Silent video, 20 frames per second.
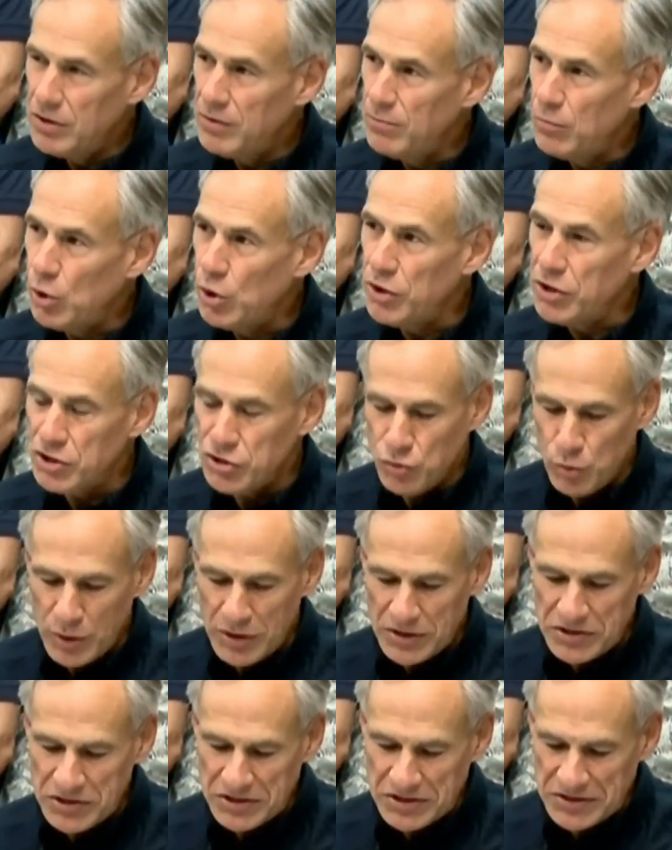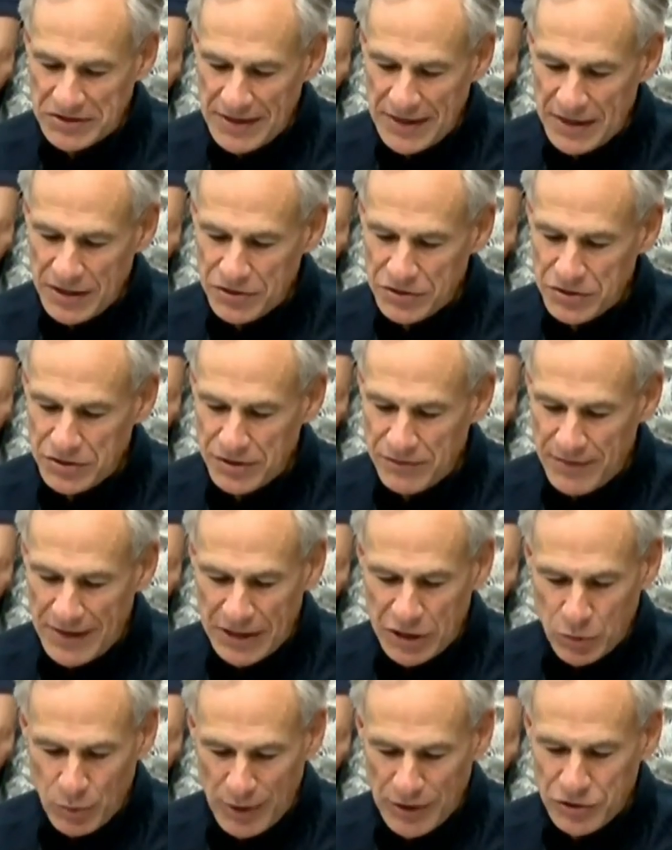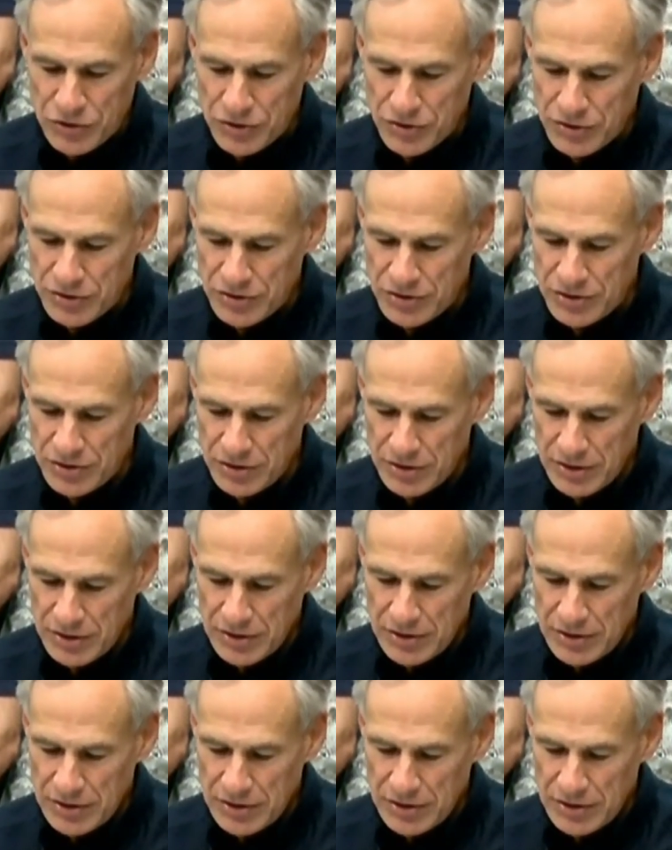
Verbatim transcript: more than 26,000 evacuations,